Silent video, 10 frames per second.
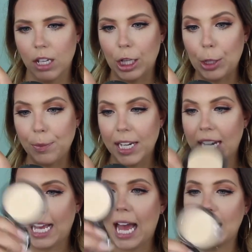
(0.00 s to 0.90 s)

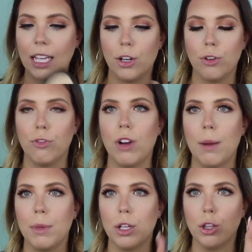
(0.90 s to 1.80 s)
Illuminating Highlighter
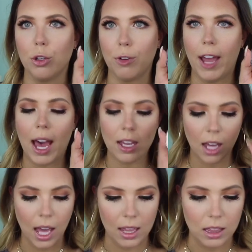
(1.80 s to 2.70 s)
from
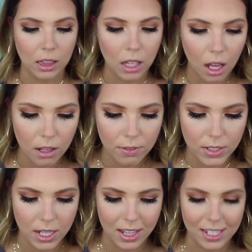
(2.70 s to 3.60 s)
Lorac. I
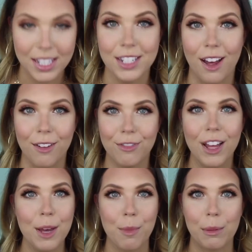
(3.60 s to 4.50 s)
loved this stuff
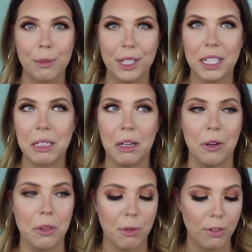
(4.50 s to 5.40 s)
probably, I
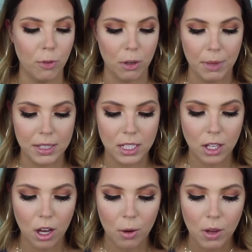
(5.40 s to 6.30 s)
don't know, 3-4 months
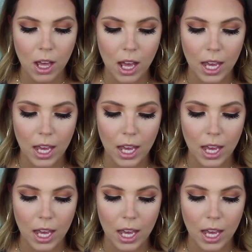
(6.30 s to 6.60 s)
ago.